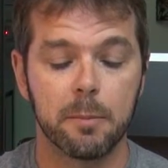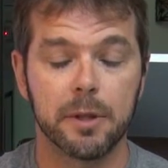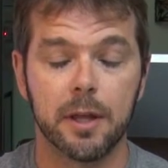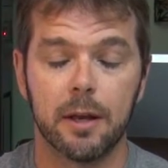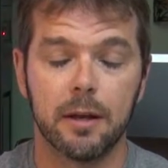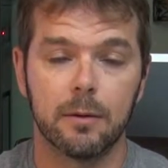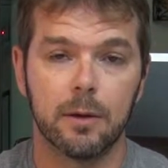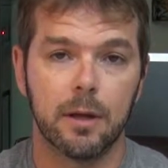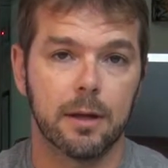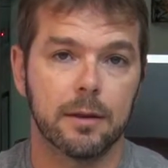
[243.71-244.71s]
But then
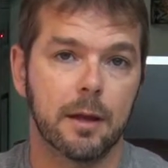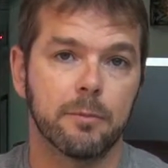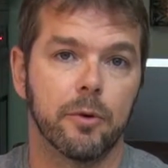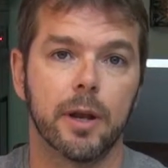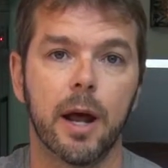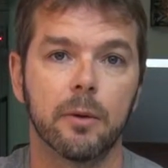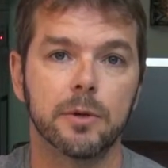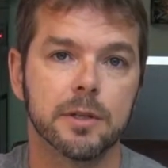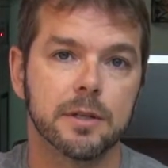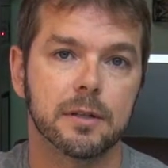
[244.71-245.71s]
at that point, I
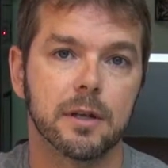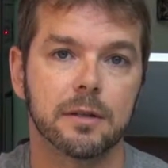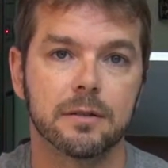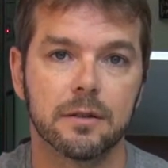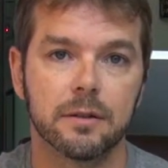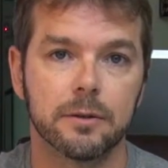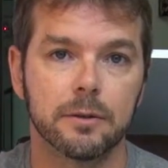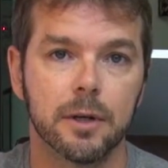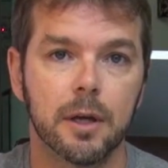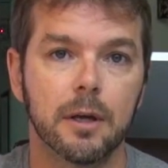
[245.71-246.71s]
would just suggest that
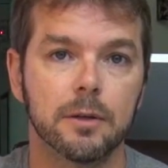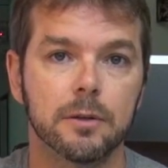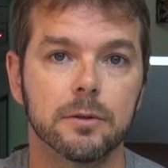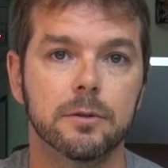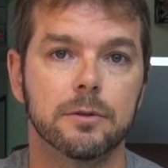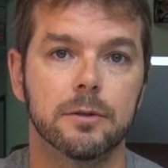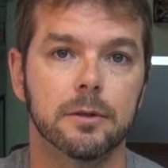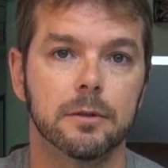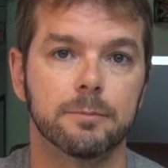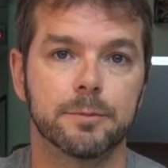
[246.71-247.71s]
you use
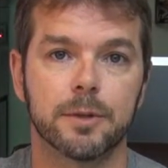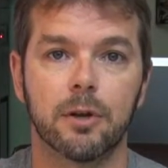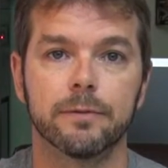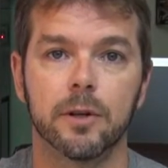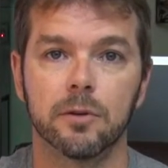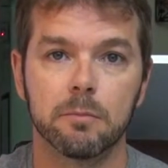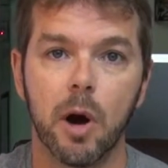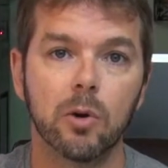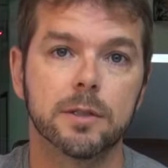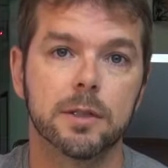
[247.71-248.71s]
your cell phone.
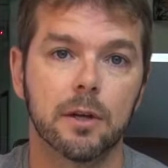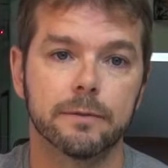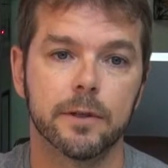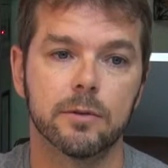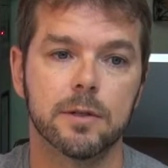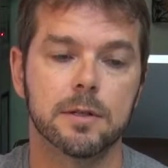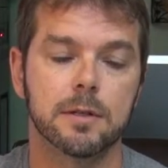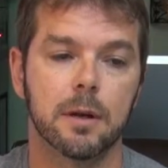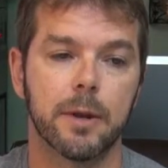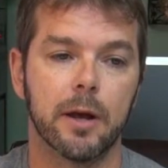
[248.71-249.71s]
Most cell
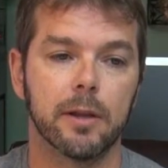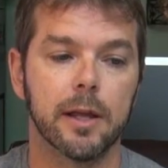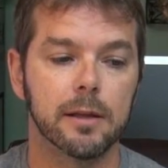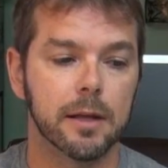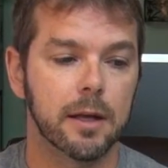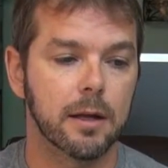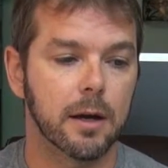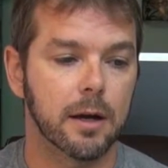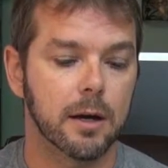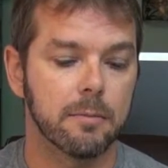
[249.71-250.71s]
phones coming out lately,
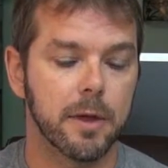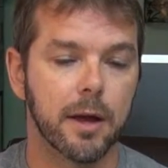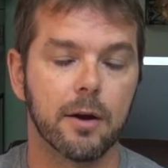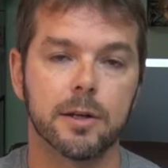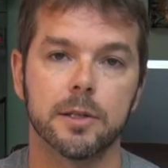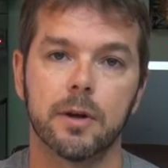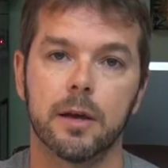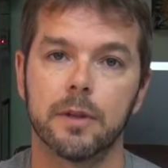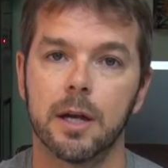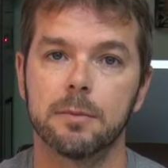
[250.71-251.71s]
they also
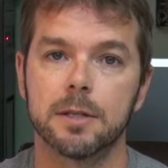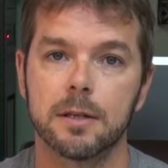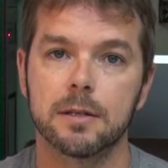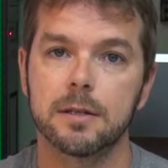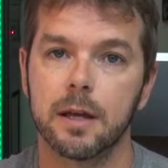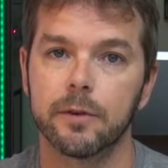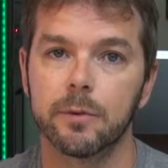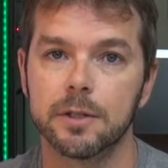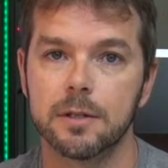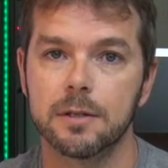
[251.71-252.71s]
have the IP67,
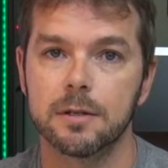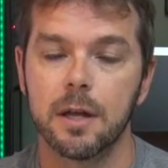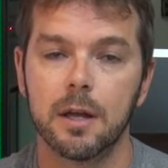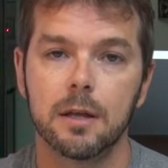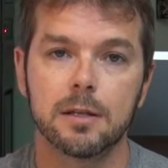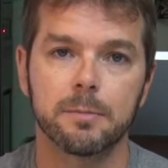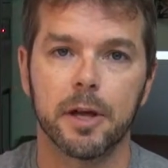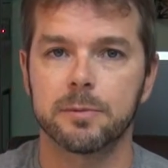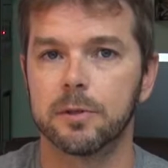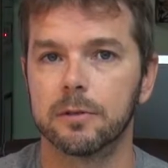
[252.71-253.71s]
which is
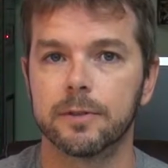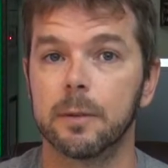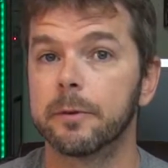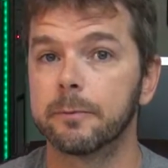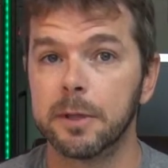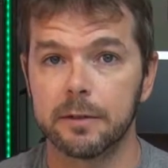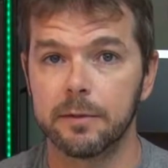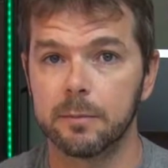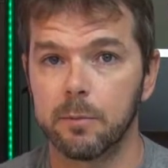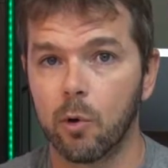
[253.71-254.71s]
splash proof. Some of them are
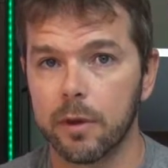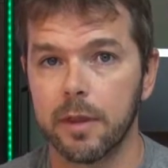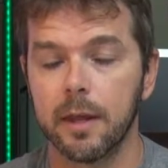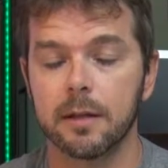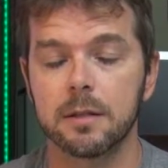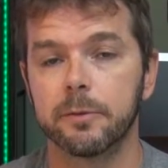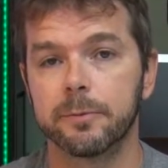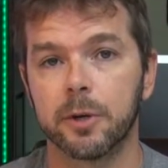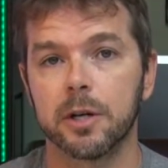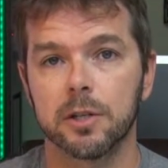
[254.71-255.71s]
even more than that. Some
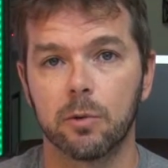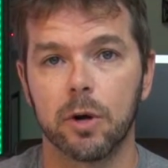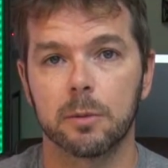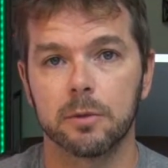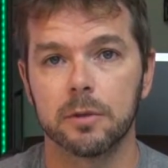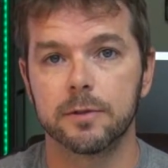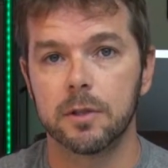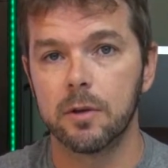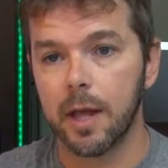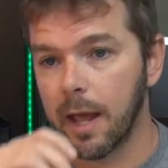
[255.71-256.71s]
of them are actually waterproof,
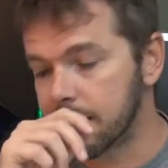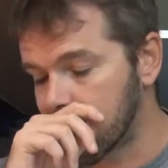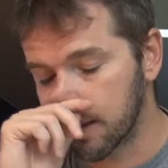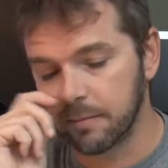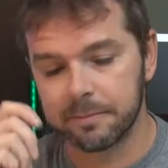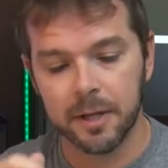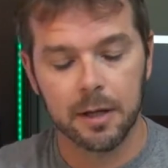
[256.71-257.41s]
so you can take them